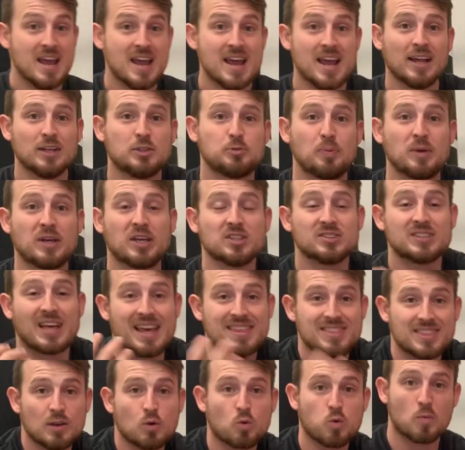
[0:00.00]
It's because I
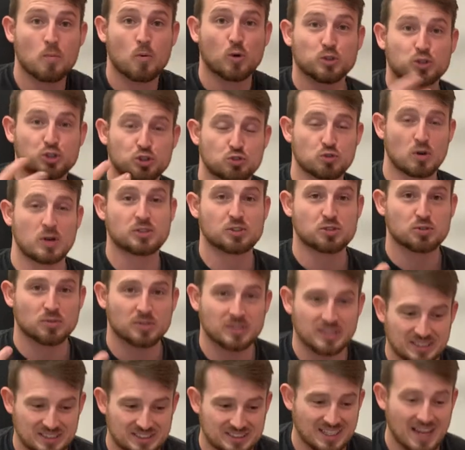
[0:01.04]
think we're more
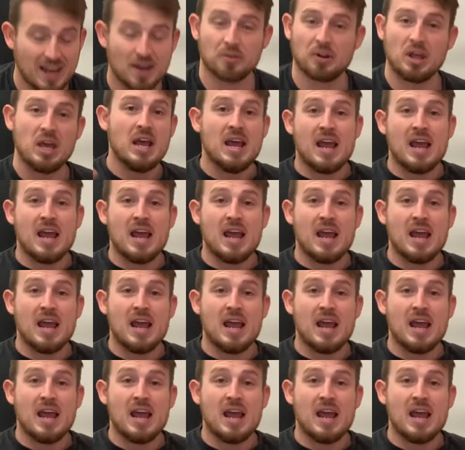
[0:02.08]
structurally sound.